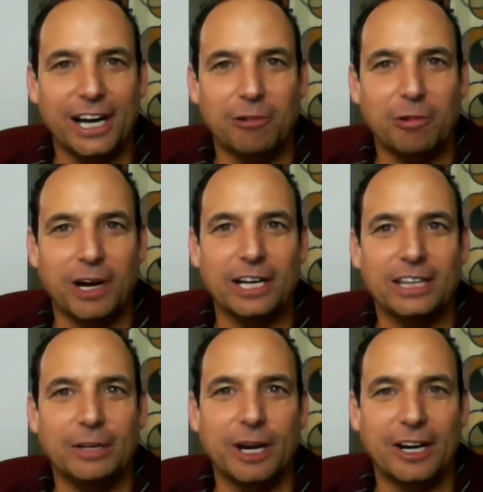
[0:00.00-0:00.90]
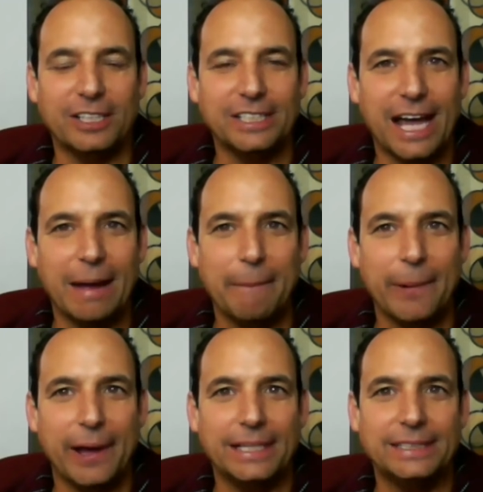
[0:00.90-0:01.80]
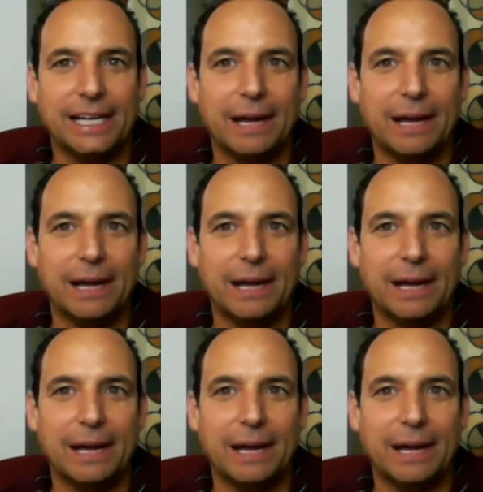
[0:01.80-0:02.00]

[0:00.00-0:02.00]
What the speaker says: We're running a little bit out of time, but